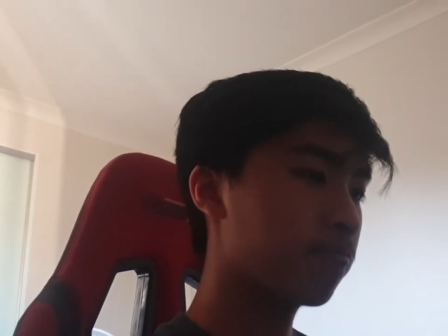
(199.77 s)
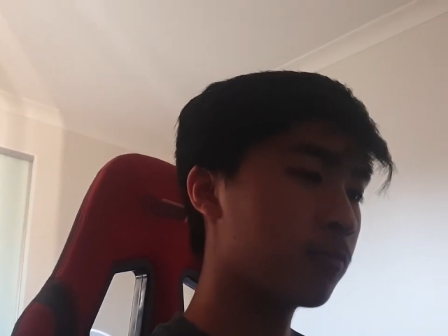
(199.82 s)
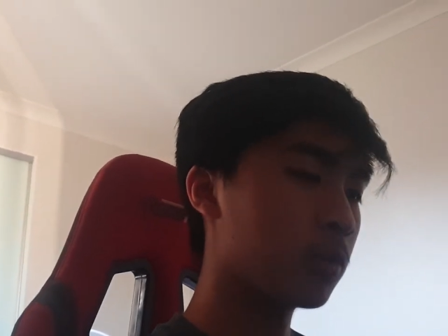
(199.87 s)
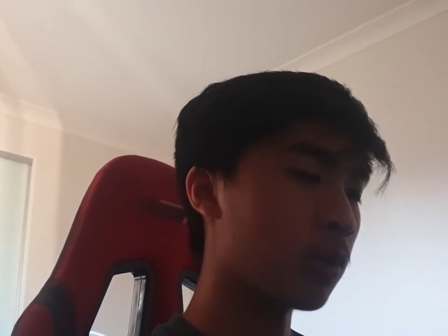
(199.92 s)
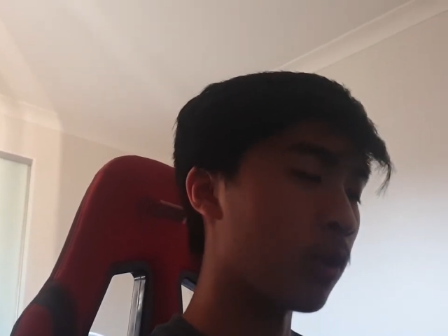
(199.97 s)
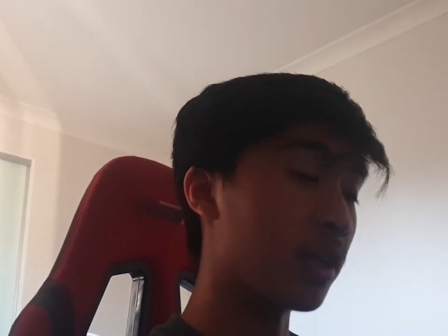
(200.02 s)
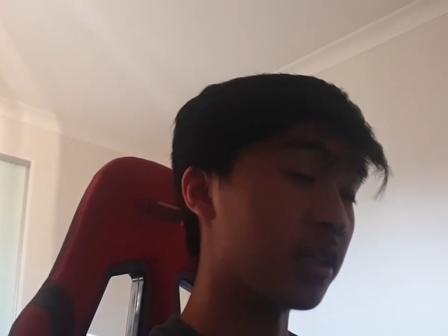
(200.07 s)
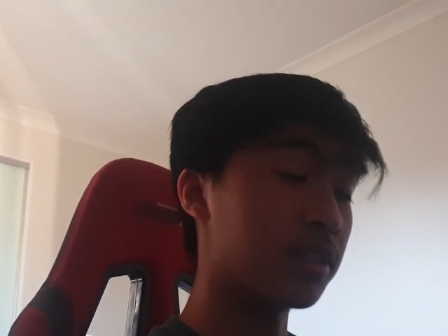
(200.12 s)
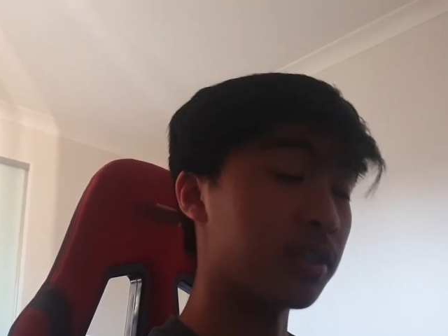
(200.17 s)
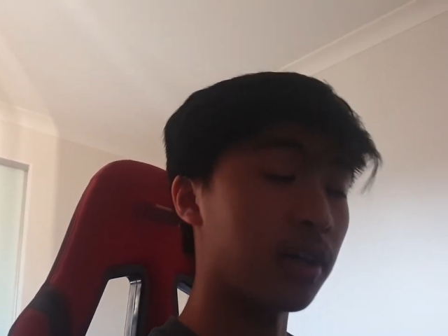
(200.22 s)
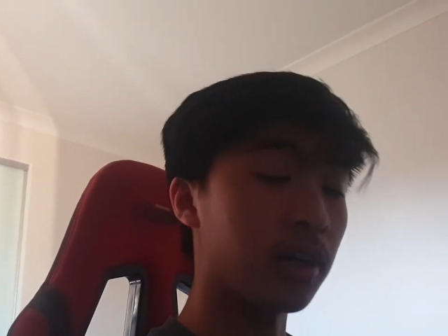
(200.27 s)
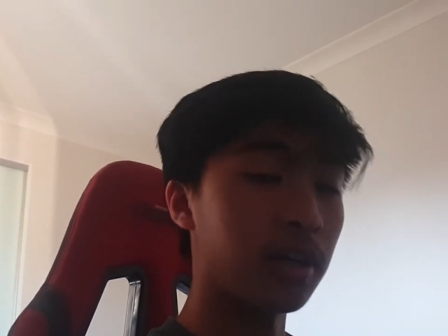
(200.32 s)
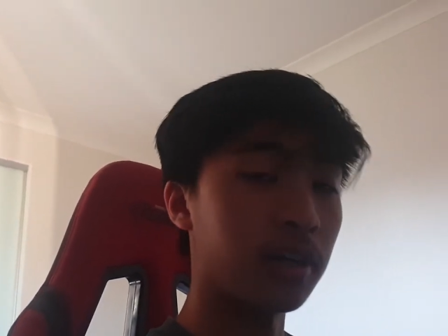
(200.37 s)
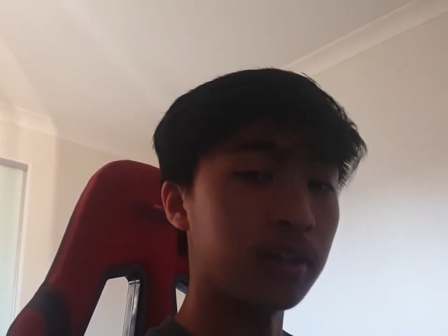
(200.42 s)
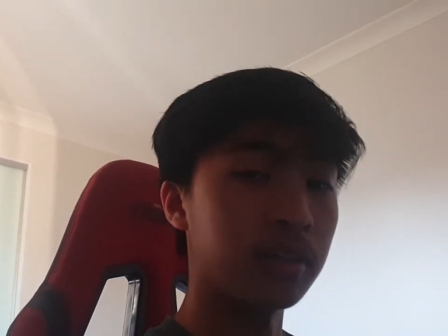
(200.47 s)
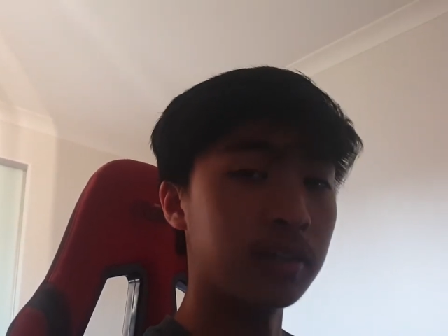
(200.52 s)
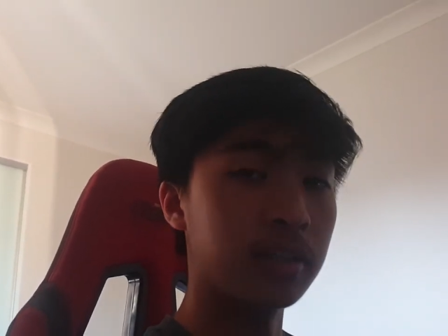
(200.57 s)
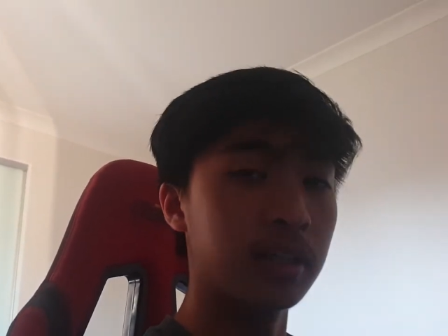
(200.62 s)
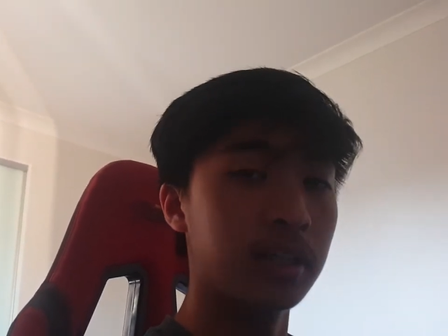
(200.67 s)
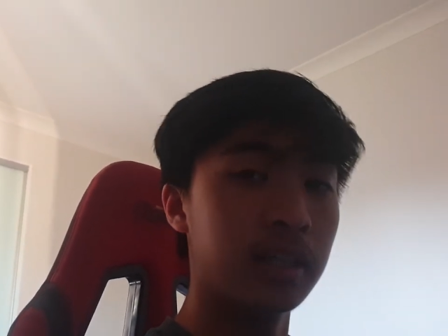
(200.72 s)
quite
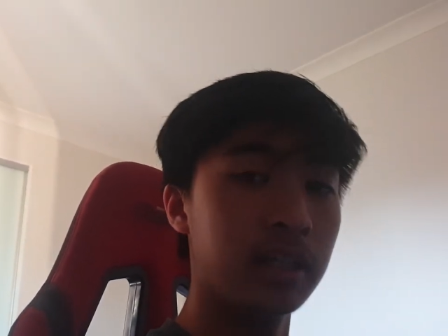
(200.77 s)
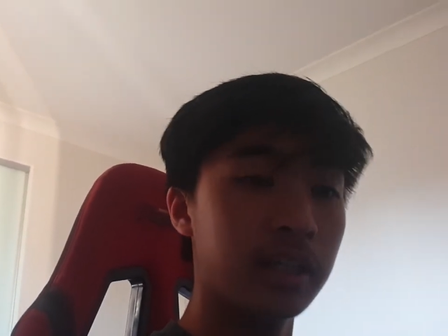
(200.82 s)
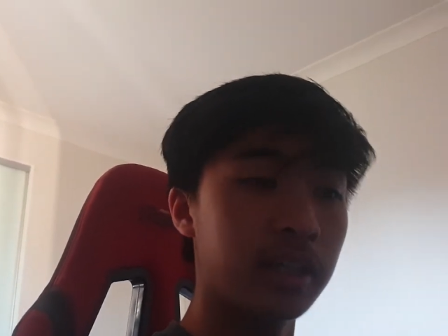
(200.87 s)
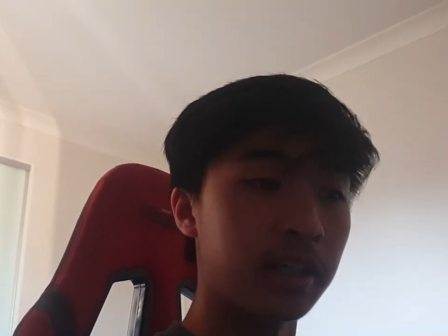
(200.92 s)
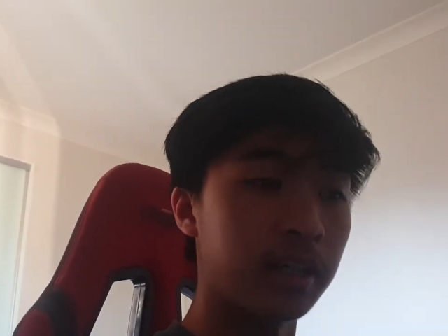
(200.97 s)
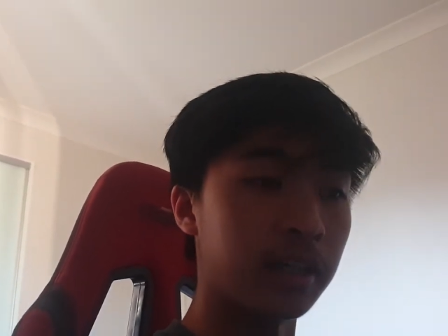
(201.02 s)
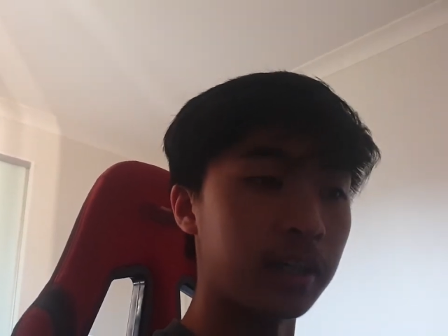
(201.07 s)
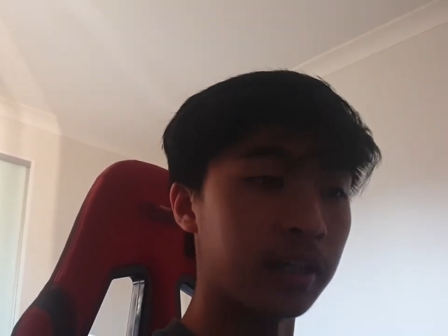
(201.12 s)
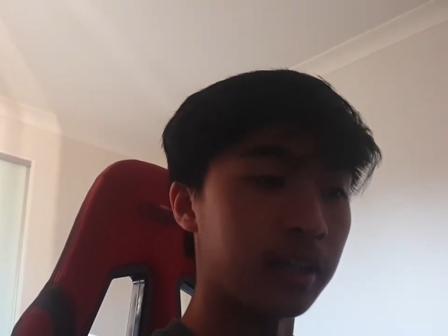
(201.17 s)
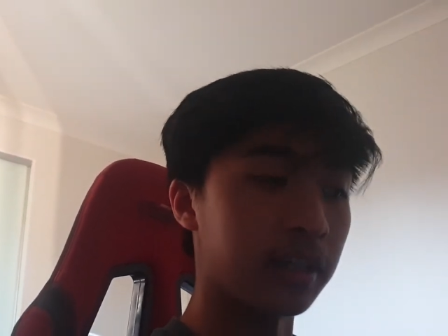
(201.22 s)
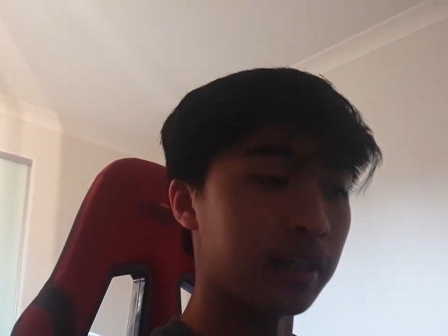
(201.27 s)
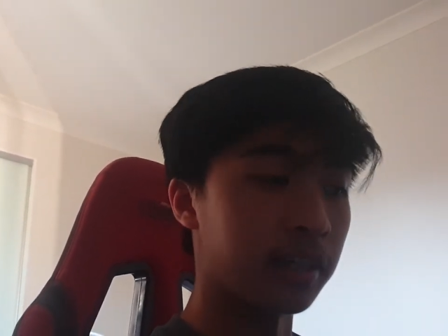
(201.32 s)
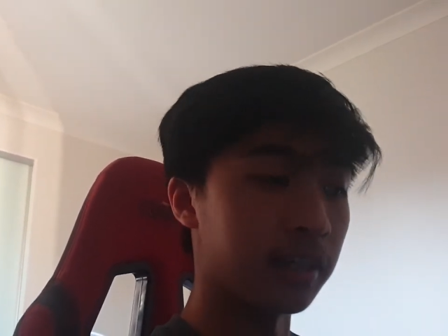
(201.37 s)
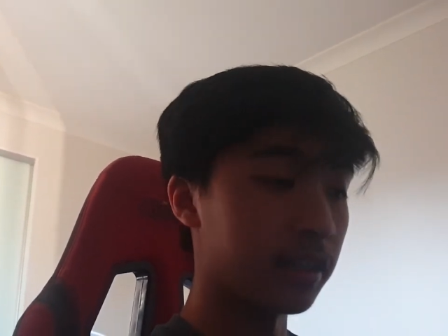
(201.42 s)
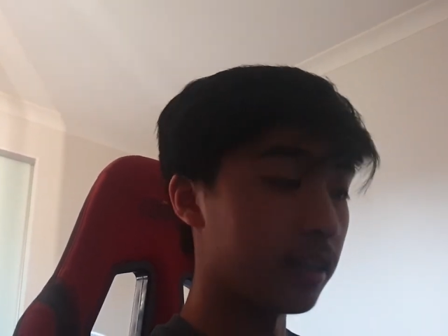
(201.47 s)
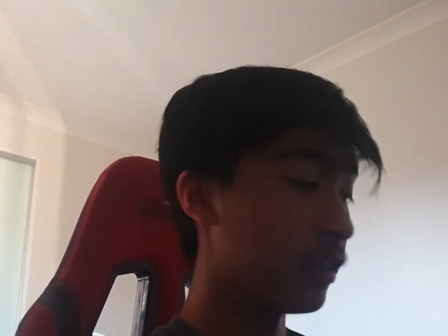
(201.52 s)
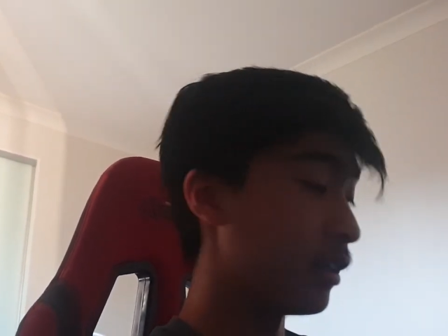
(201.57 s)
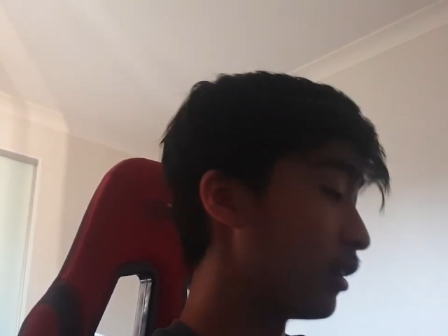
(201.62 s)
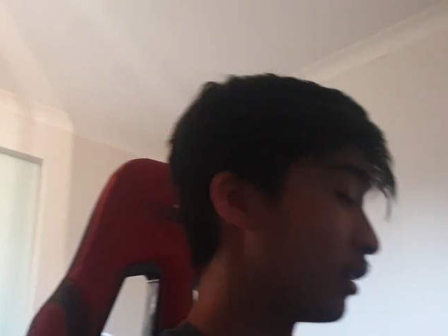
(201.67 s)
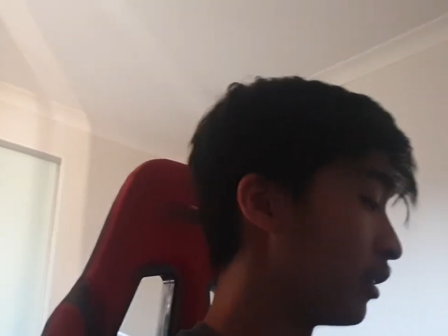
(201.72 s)
tired and
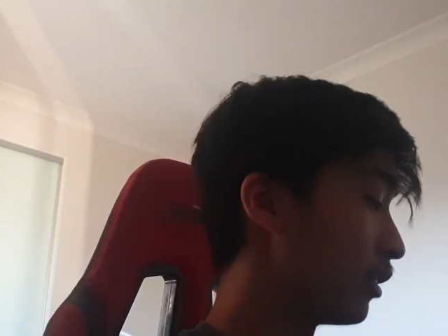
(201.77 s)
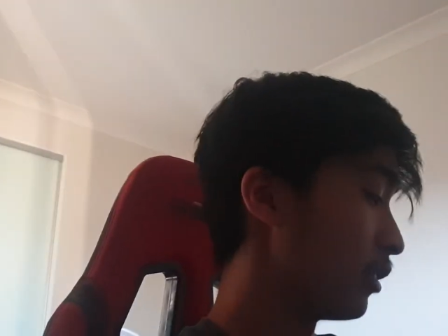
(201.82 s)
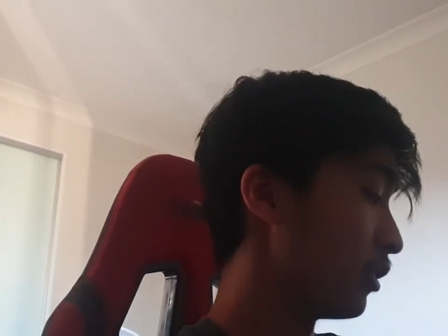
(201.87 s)
it